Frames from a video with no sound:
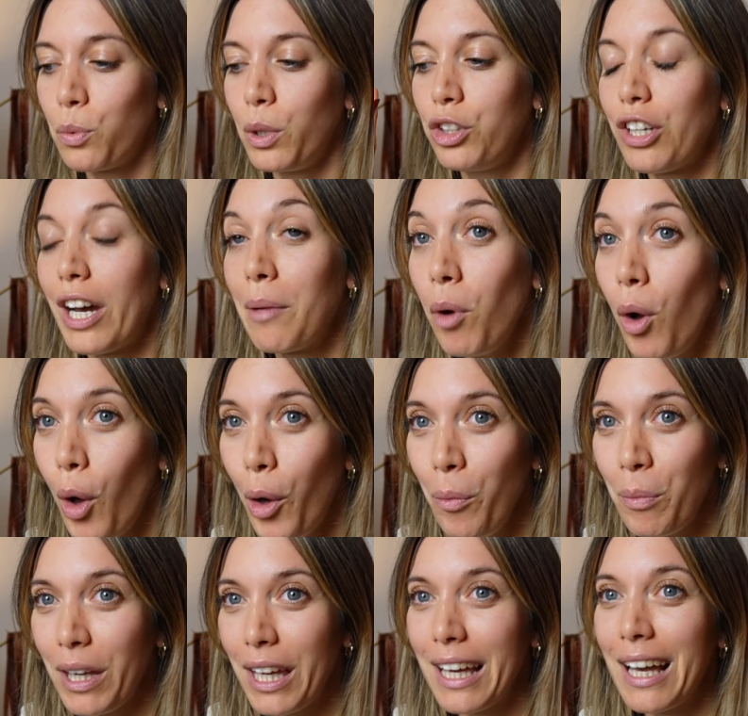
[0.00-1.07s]
which I'm
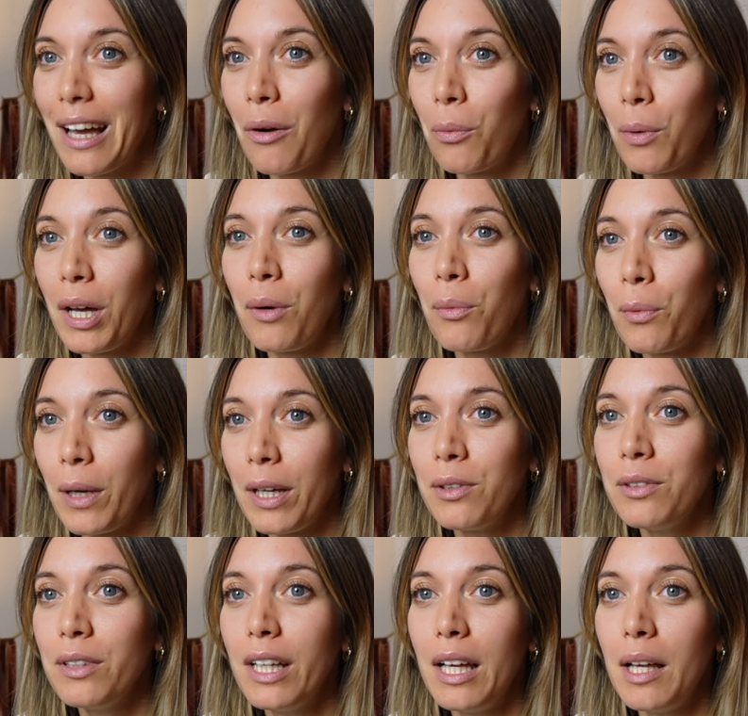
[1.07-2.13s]
hoping we will